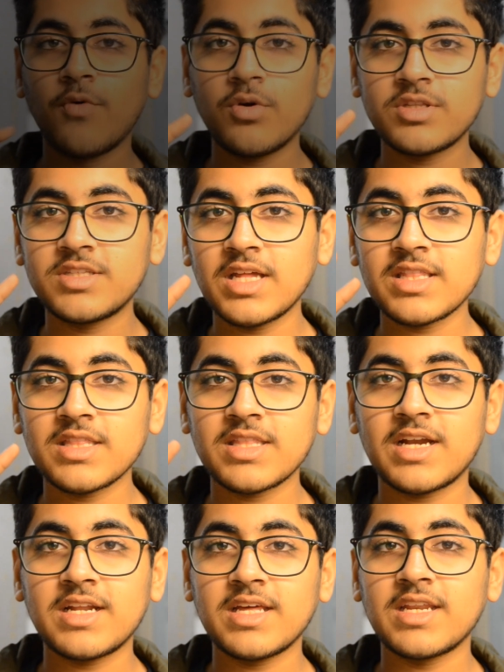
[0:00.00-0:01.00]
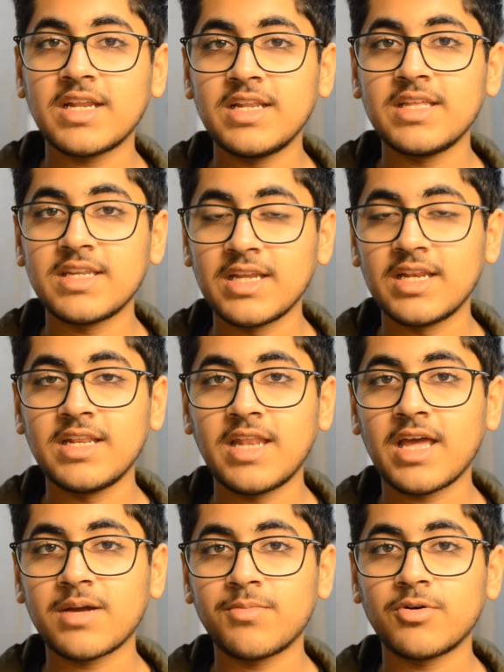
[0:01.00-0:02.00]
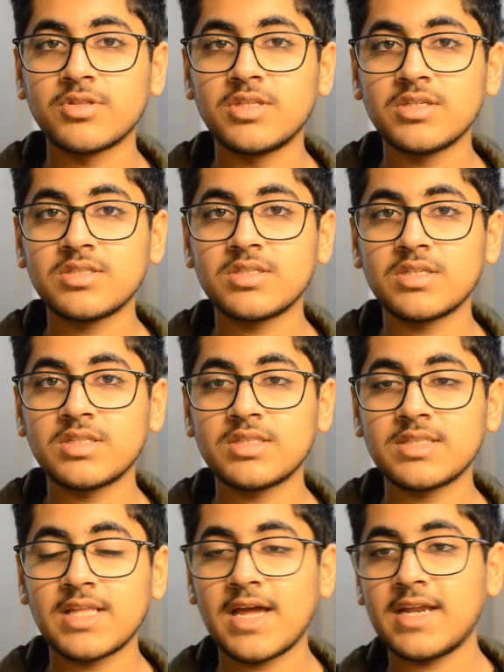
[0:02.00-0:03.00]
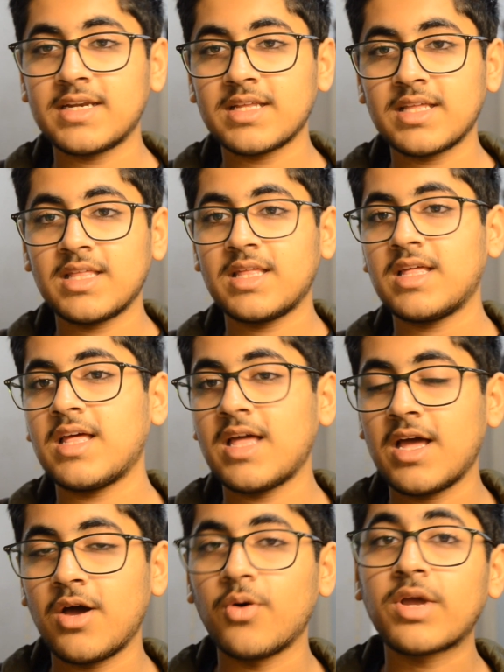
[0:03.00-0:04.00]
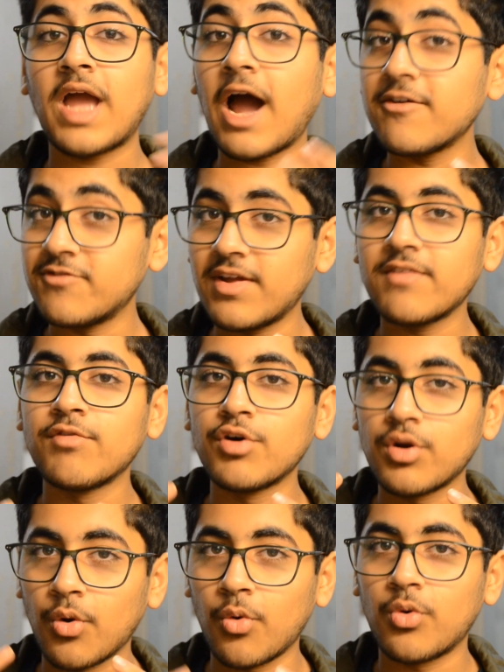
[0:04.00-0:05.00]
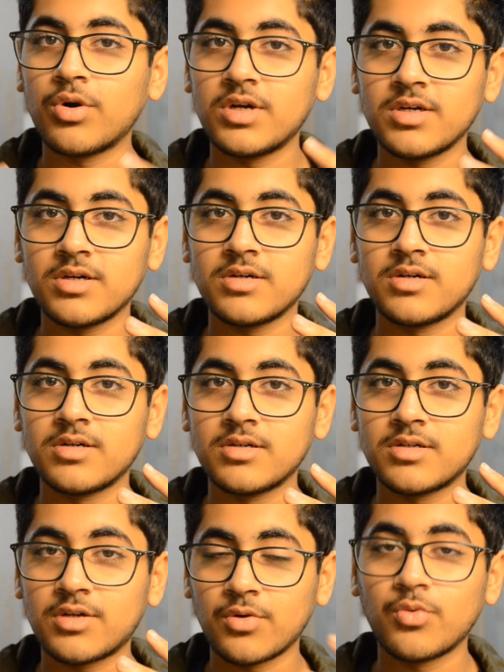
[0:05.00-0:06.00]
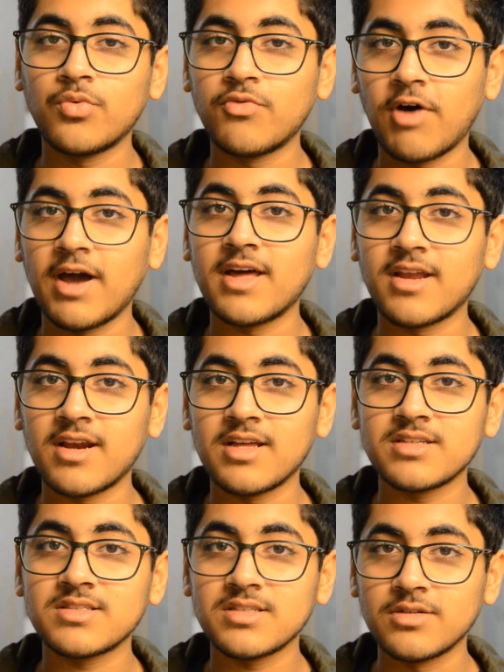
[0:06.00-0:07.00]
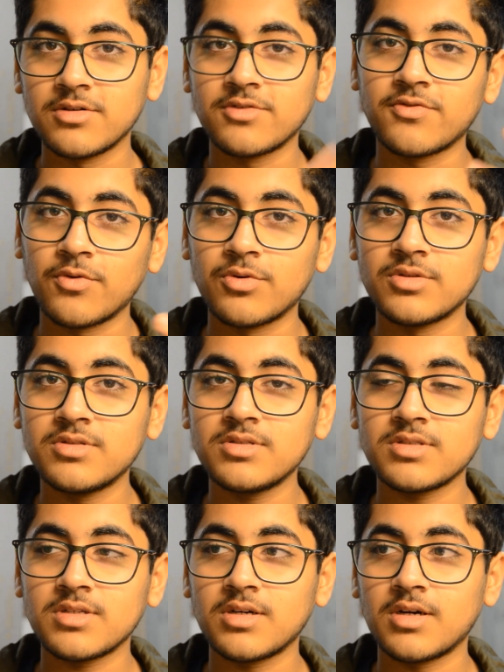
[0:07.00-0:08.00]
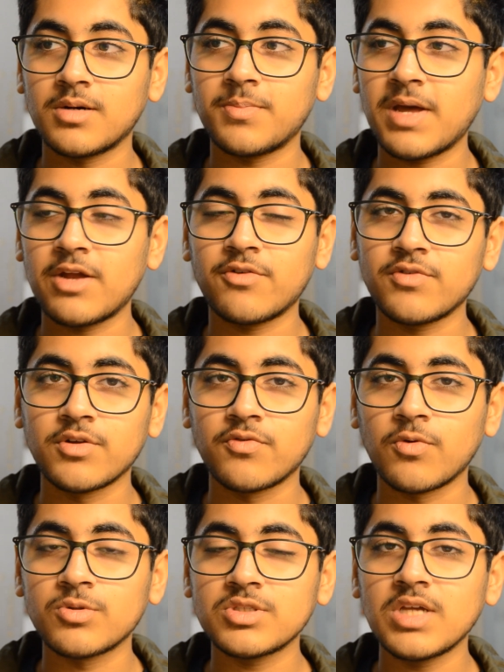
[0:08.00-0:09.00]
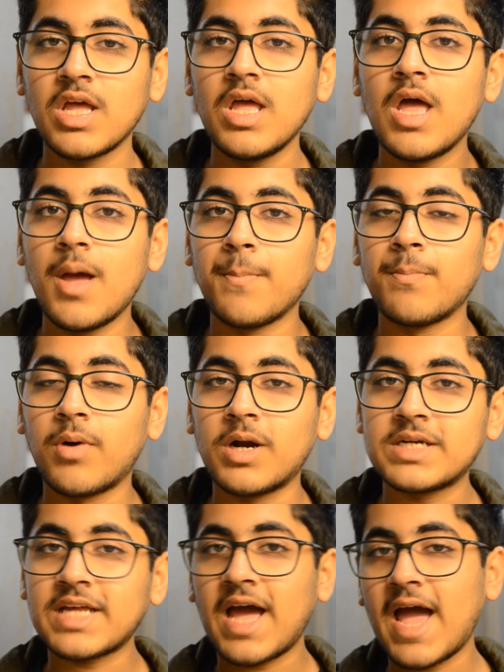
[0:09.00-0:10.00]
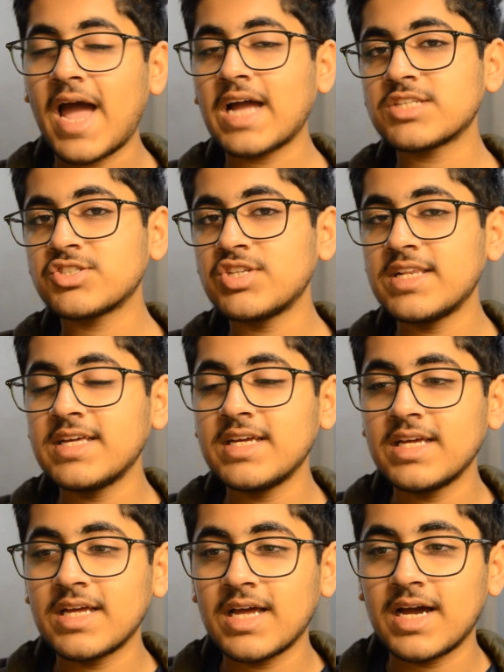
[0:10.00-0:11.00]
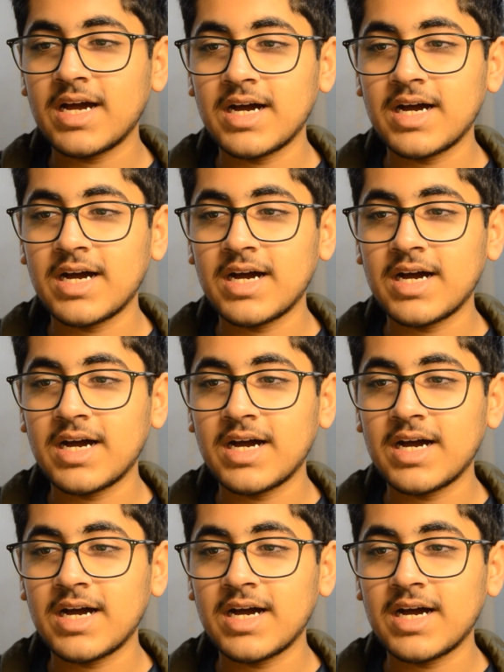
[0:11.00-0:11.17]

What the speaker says: fourth thing that I really like about this, that okay, I've never owned a true wireless earphones, pair of earphones, but actually